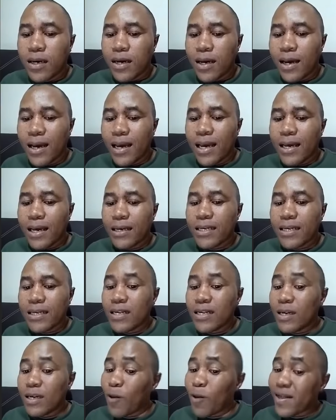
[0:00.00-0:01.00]
uh,
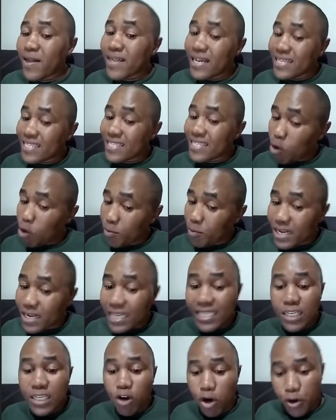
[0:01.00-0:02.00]
whether it's
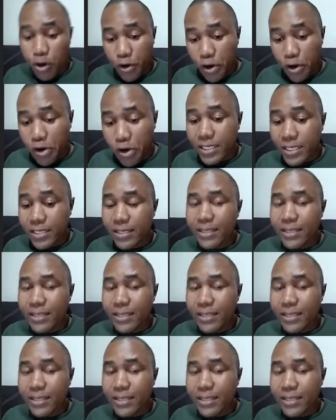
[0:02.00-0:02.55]
dominating or not